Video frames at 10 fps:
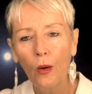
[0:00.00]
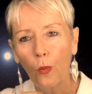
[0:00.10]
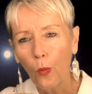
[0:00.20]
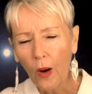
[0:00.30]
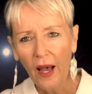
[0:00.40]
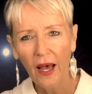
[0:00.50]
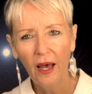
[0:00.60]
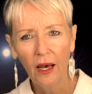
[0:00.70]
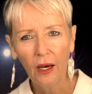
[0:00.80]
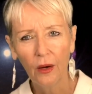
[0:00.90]

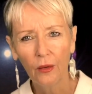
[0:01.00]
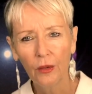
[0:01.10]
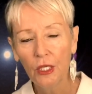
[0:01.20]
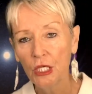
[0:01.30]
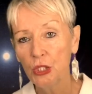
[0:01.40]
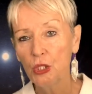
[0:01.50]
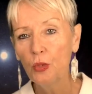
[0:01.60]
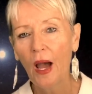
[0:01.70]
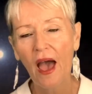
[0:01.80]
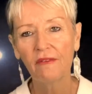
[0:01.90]
wow, you
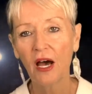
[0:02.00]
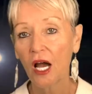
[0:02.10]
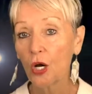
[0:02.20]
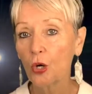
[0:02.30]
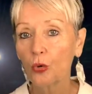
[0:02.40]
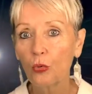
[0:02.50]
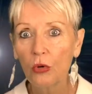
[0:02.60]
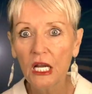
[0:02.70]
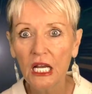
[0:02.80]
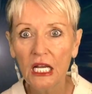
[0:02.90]
have a
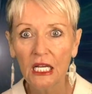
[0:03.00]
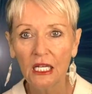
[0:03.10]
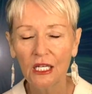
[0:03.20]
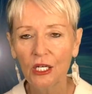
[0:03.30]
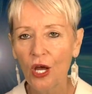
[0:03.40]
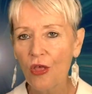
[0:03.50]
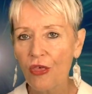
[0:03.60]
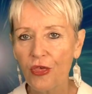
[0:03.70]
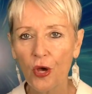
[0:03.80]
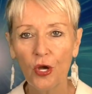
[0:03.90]
green
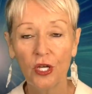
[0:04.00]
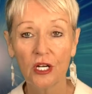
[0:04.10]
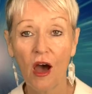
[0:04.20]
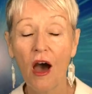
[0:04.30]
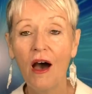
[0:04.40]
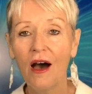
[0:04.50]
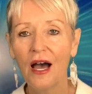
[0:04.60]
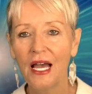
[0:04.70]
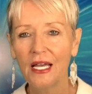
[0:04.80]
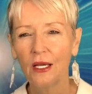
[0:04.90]
third
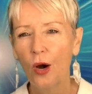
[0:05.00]
eye